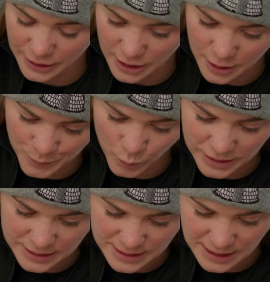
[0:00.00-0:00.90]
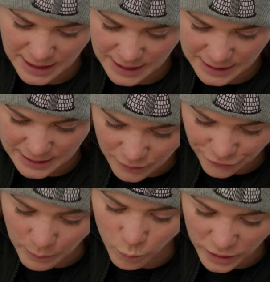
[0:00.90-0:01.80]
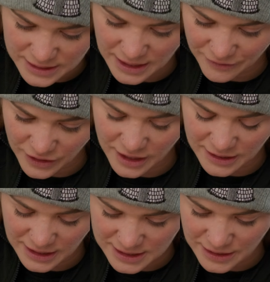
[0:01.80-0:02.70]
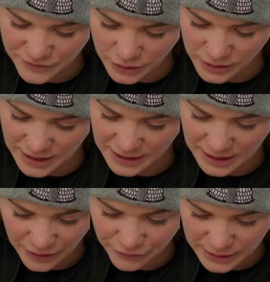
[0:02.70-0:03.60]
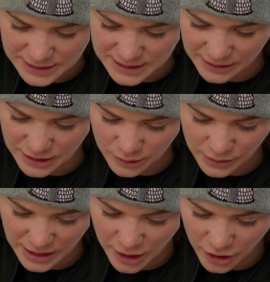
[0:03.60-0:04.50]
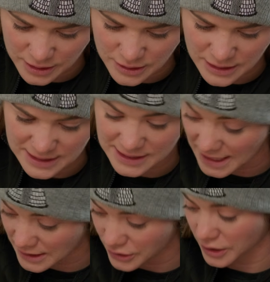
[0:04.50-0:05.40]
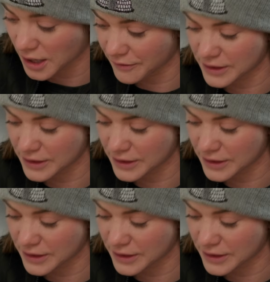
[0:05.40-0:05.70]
on one side, from one side of the adhesive donut and carefully stick the donut onto the center of the